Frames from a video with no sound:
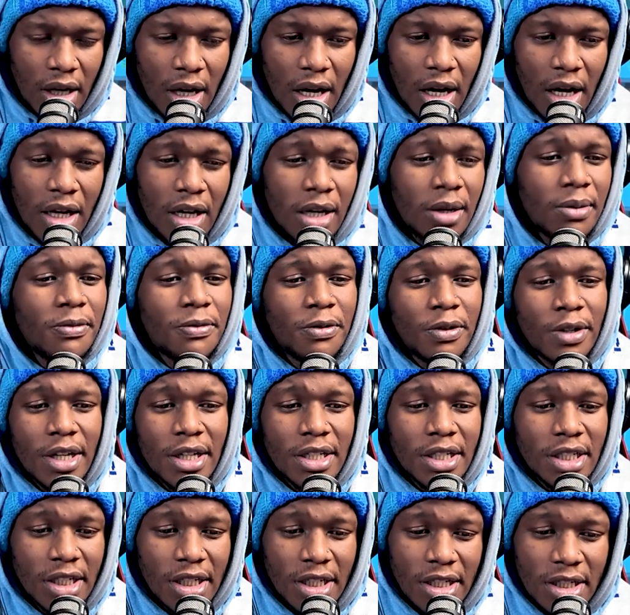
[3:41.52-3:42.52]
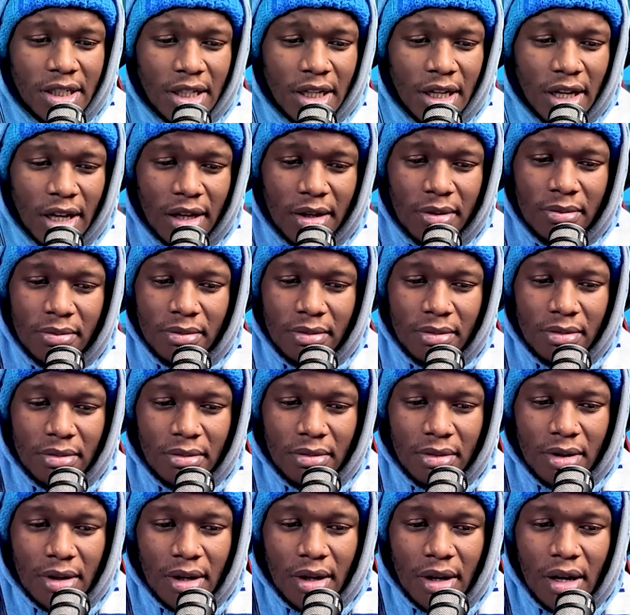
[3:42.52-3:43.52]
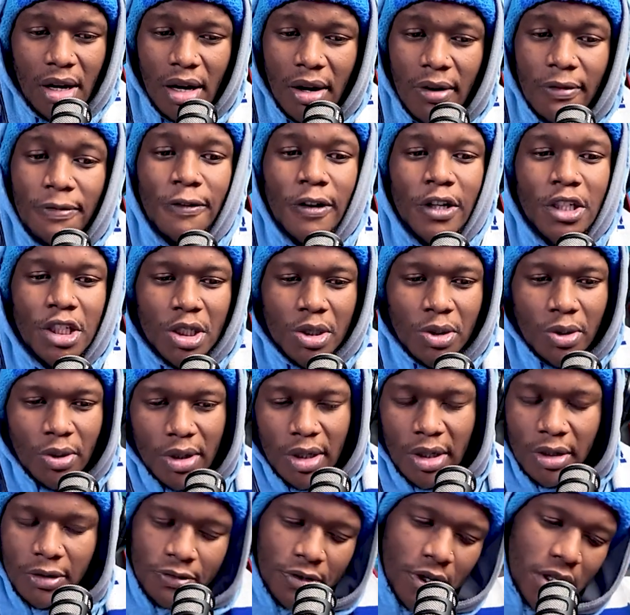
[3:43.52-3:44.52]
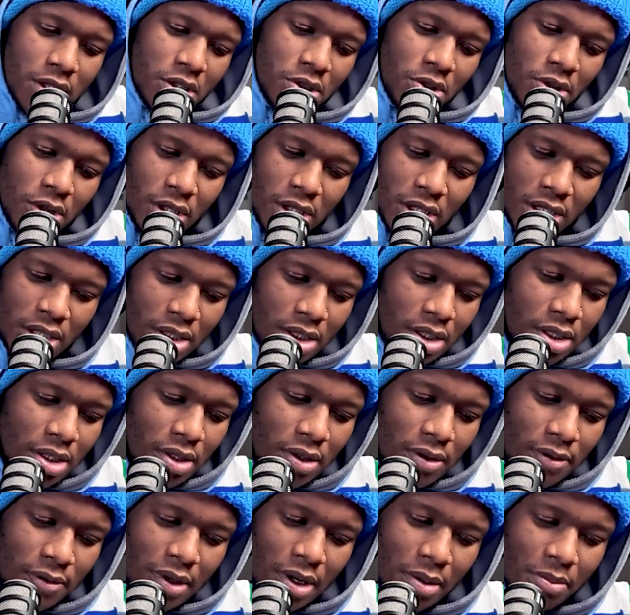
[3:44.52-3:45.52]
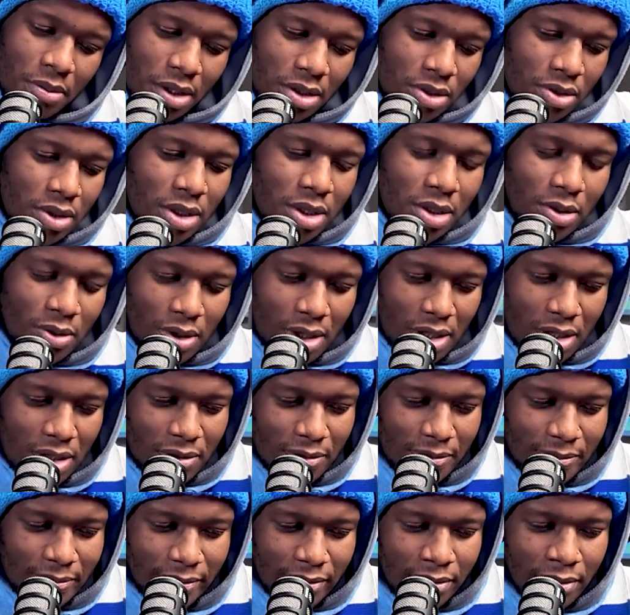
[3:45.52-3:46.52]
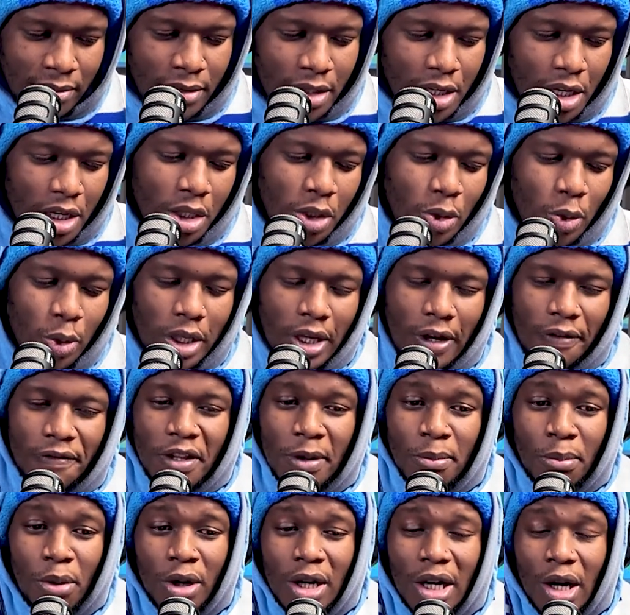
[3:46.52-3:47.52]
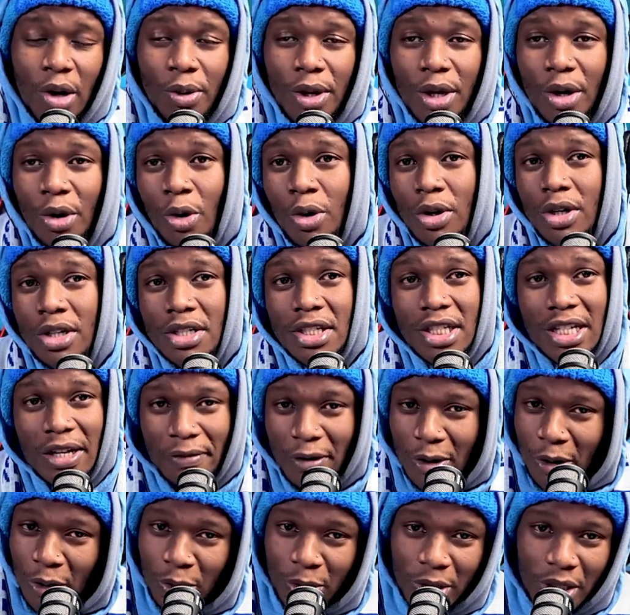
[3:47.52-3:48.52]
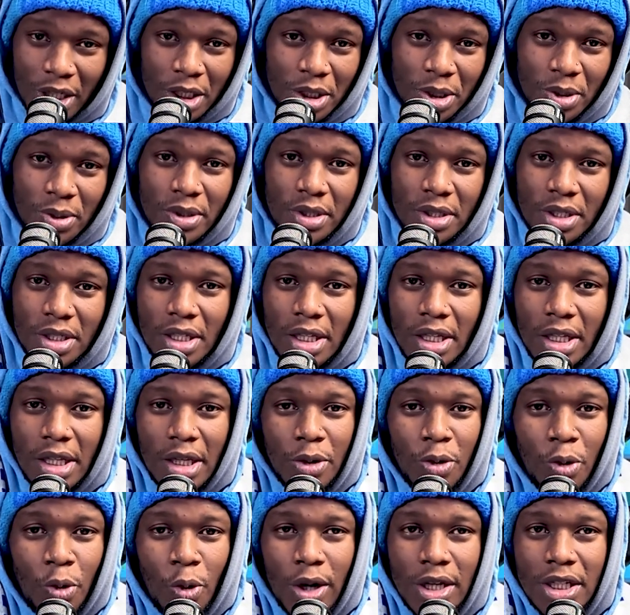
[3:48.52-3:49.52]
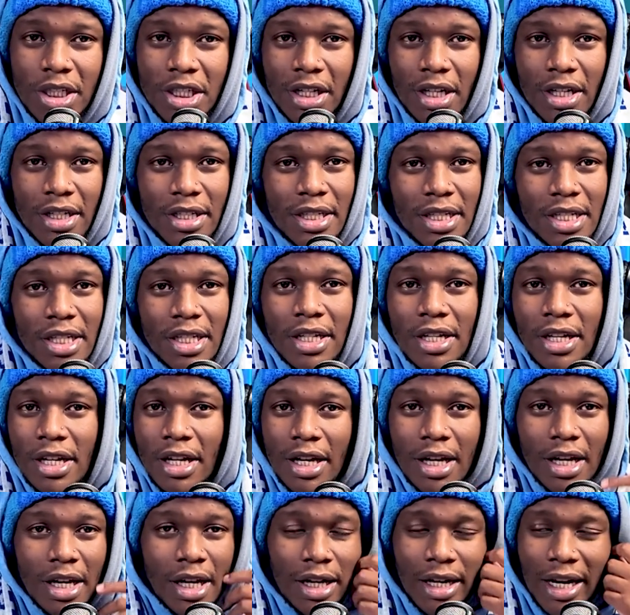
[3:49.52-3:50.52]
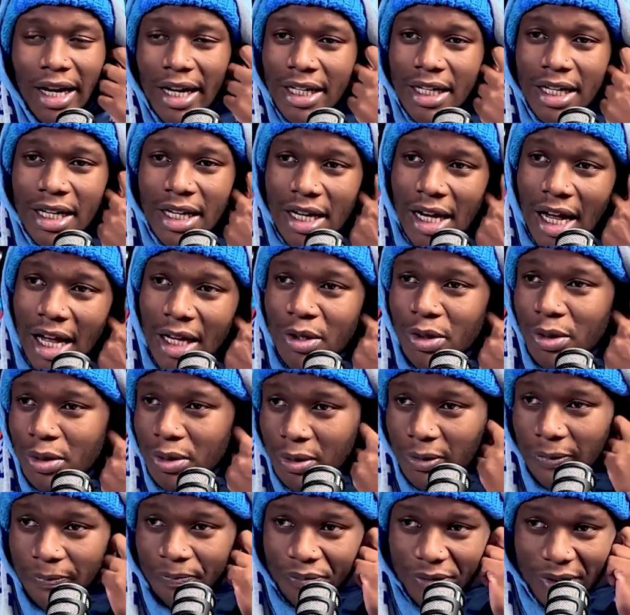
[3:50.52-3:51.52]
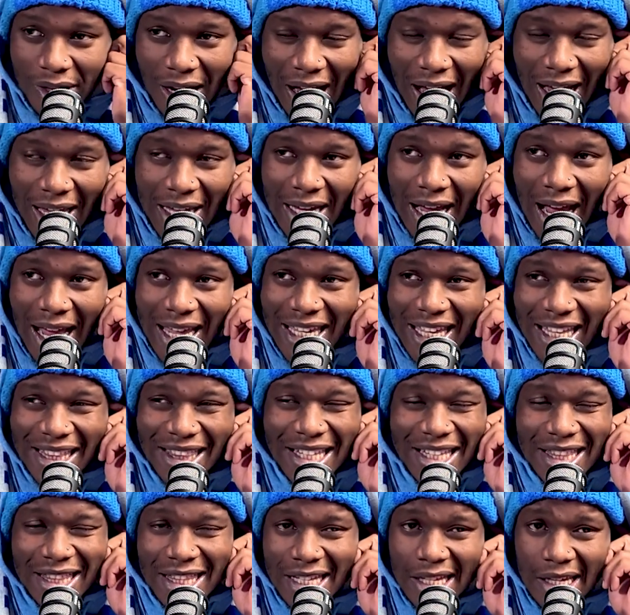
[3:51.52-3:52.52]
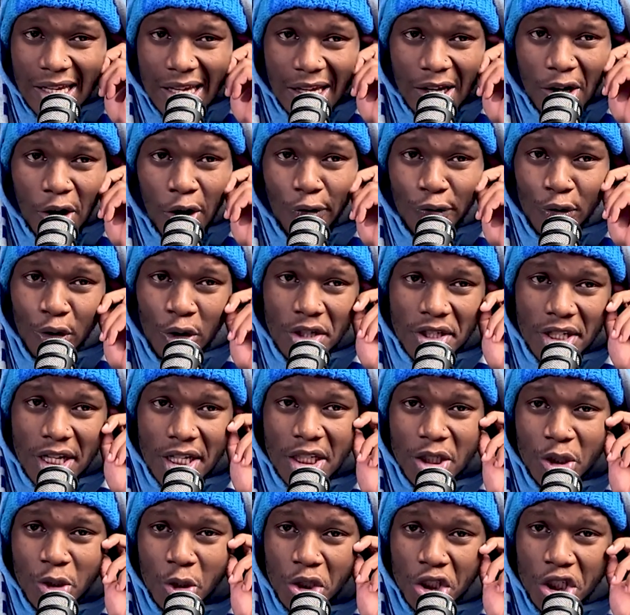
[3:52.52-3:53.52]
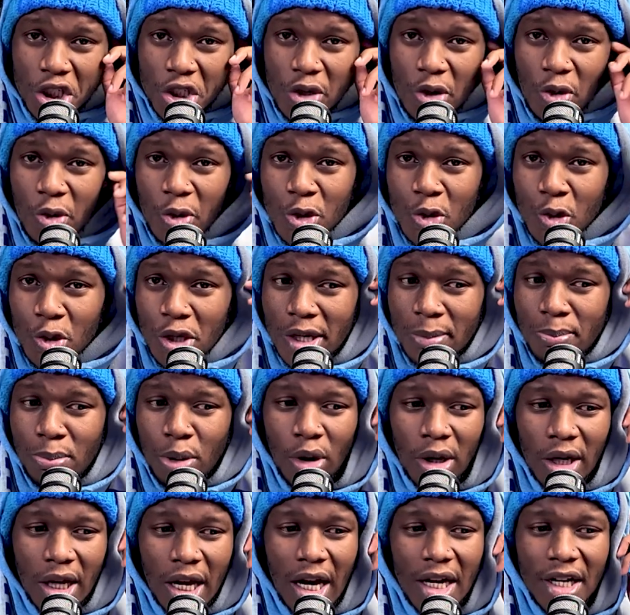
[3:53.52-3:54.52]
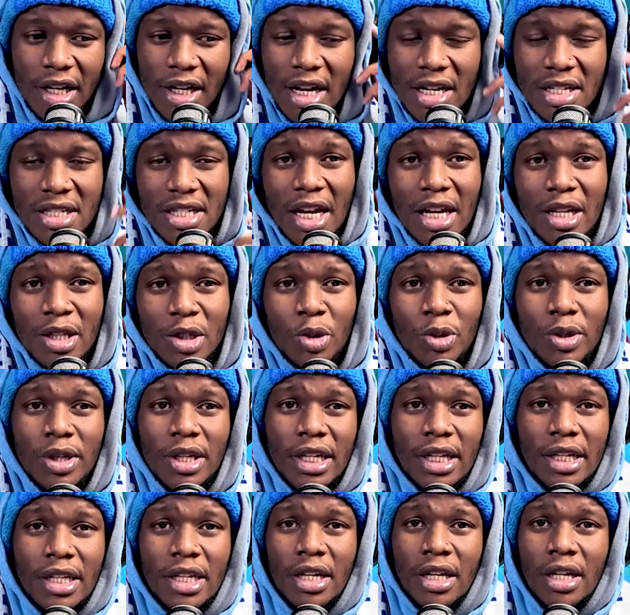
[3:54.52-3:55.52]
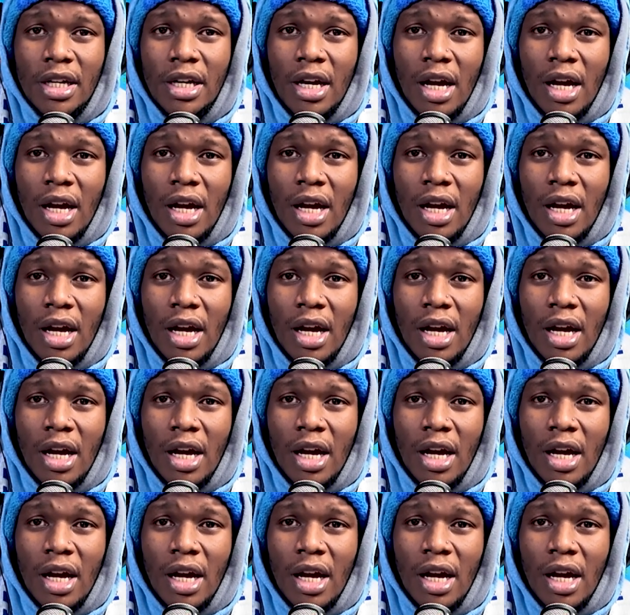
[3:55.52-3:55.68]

I am forgetting his name. Fagioli. Fagioli, number 21. You gave the ball away on several occasions. You were just, like, I don't know. I get the thinking of not starting Jorginho because you need ball carriers and you need